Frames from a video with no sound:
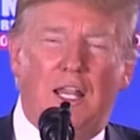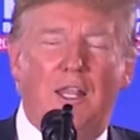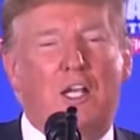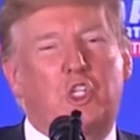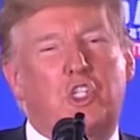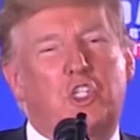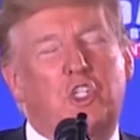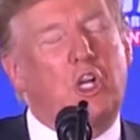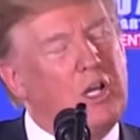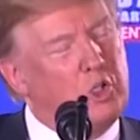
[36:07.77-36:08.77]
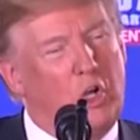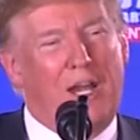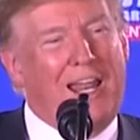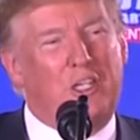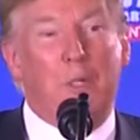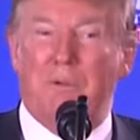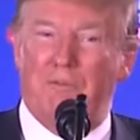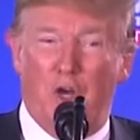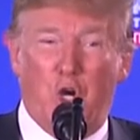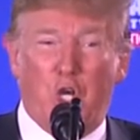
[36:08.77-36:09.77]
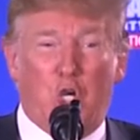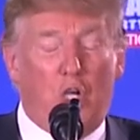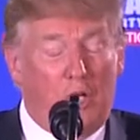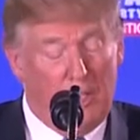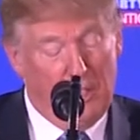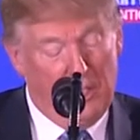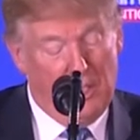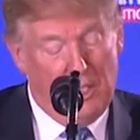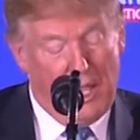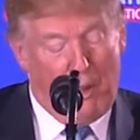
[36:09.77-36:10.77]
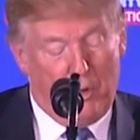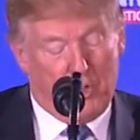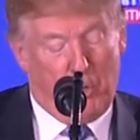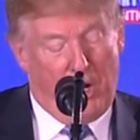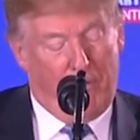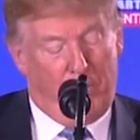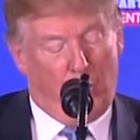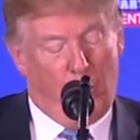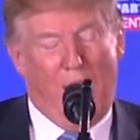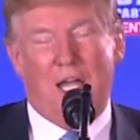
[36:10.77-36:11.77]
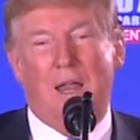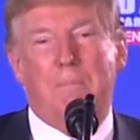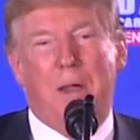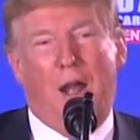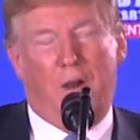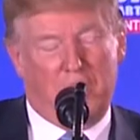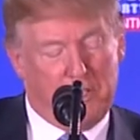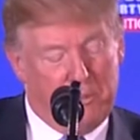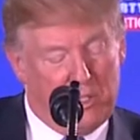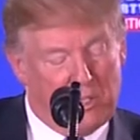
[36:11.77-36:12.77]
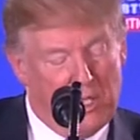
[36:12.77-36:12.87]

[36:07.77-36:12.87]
and that's going to turn out to be very good. That was one of the great embarrassments.